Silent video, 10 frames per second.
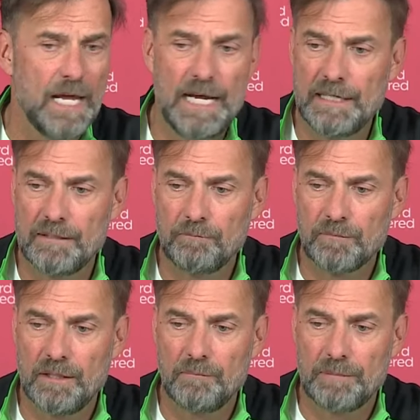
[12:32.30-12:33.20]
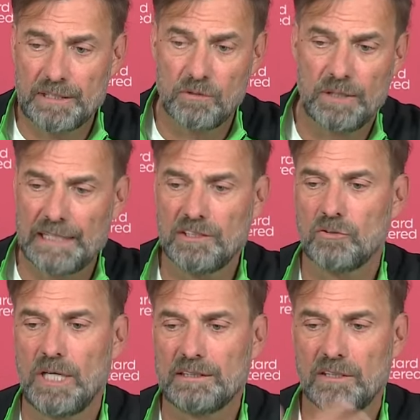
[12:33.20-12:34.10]
But to get
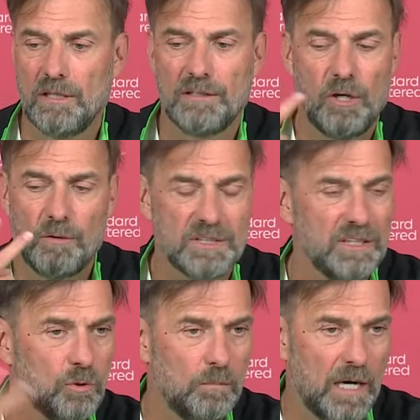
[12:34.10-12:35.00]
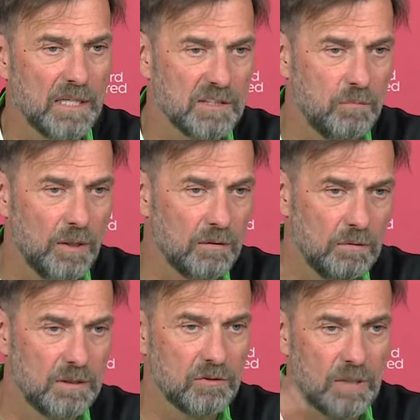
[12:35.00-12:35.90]
distracted, you always need two parts, one
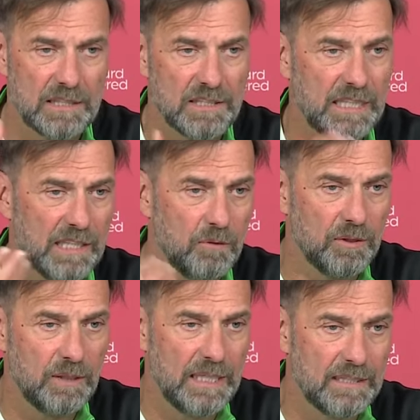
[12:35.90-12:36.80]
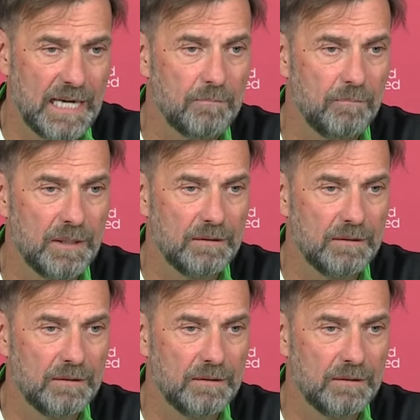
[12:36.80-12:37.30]
who distracts and the other one who let it happen.